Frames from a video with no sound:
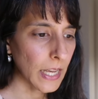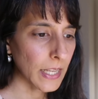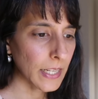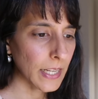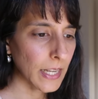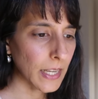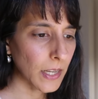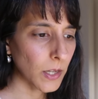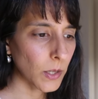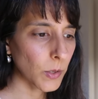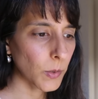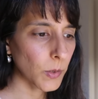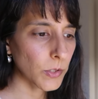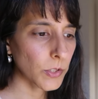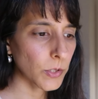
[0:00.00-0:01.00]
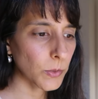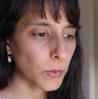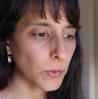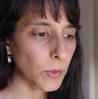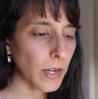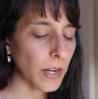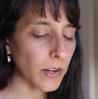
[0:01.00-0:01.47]
and how
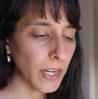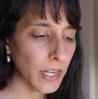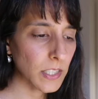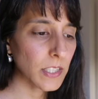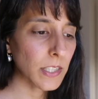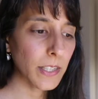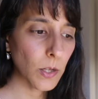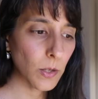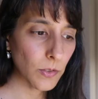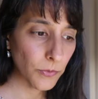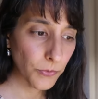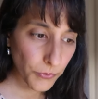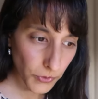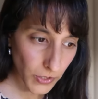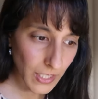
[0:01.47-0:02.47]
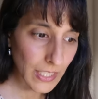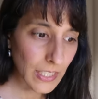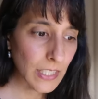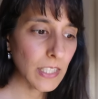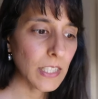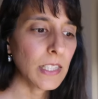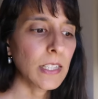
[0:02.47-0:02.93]
you are actually
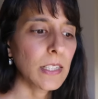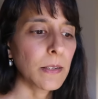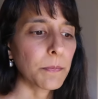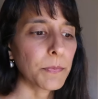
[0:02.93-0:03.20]
free